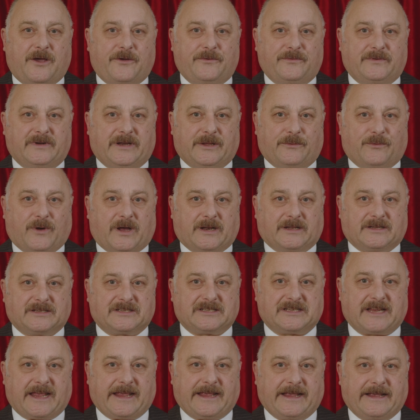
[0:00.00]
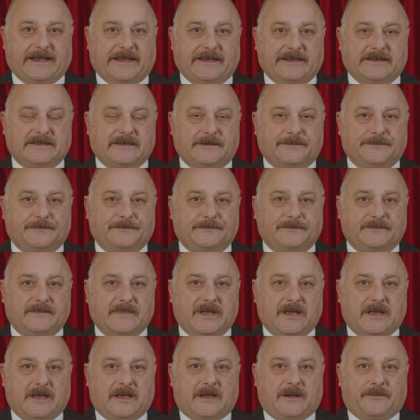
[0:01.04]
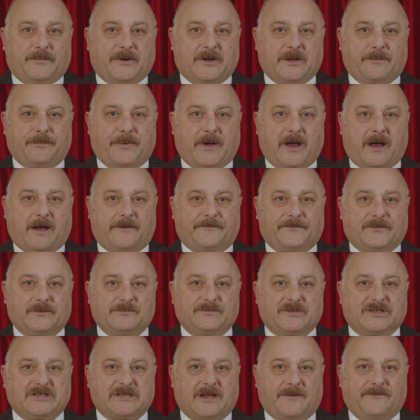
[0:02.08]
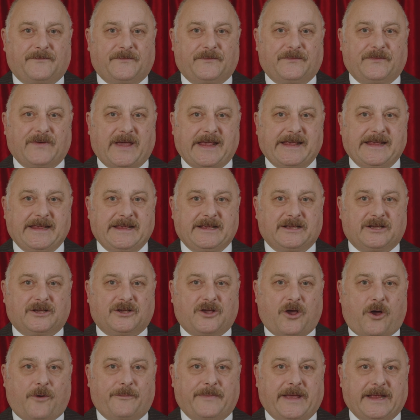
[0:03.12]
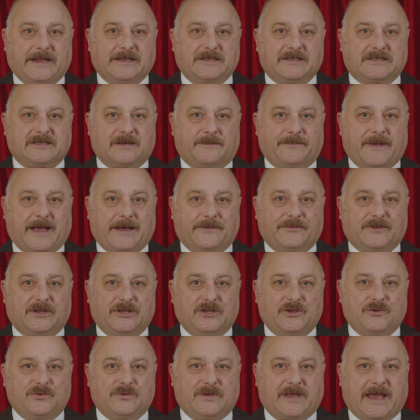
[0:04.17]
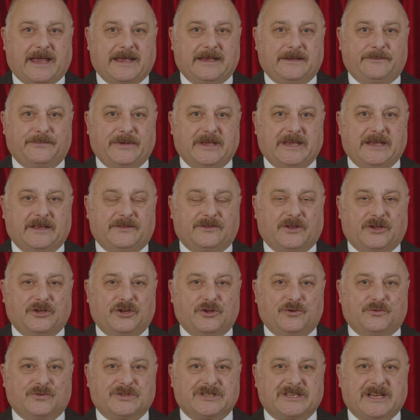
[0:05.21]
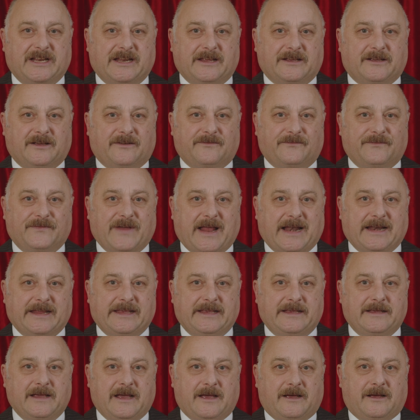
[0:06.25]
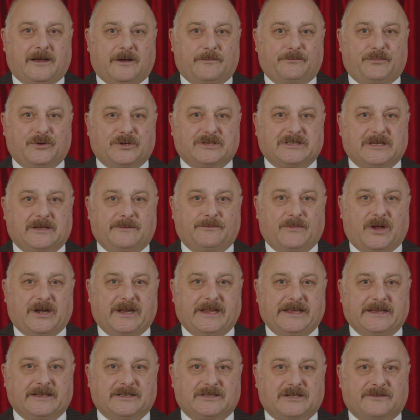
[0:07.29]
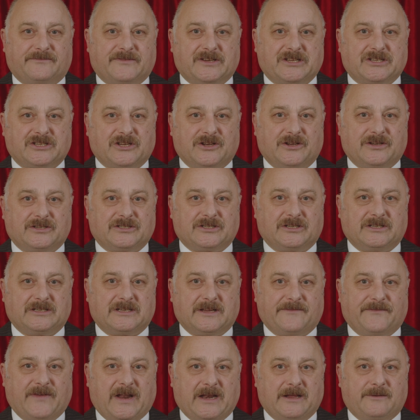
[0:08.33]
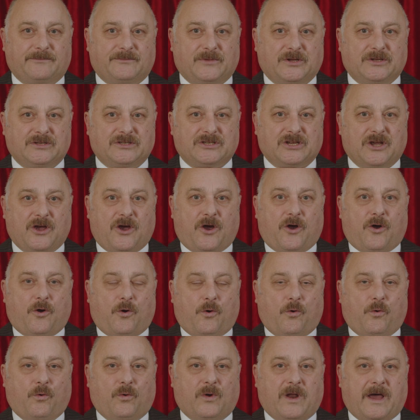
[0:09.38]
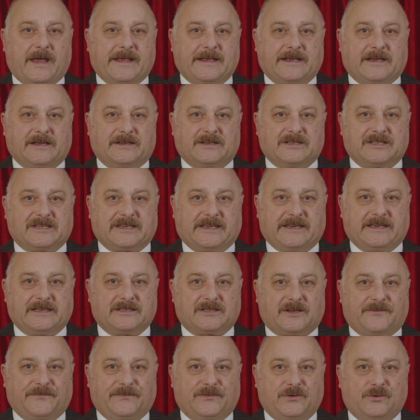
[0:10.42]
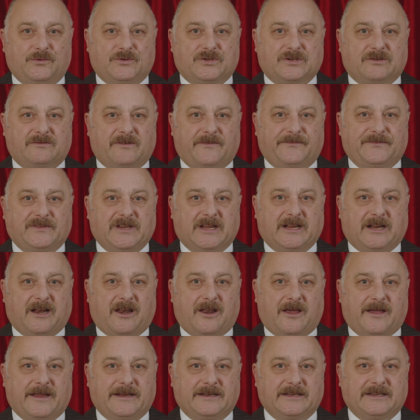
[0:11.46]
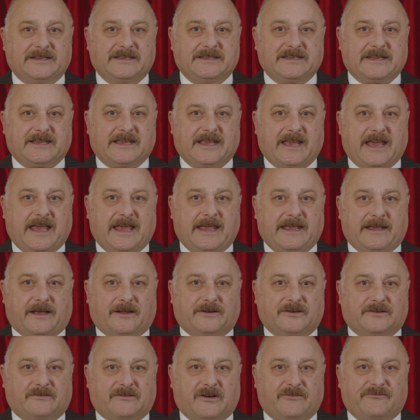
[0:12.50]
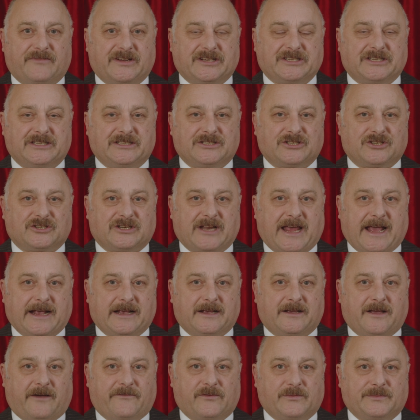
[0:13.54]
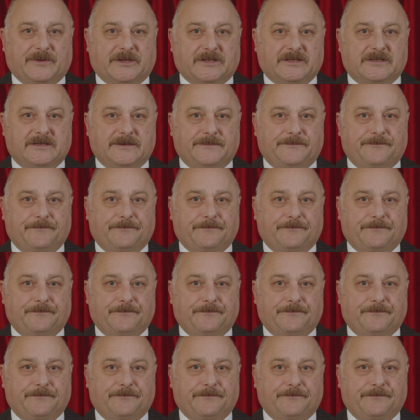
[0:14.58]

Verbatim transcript: only ones saying it. But apart from some vague comments about the U K being the new Silicon Valley and putting money into research and development, all I can see is a future of decline and decay under a Rishi Sunak government.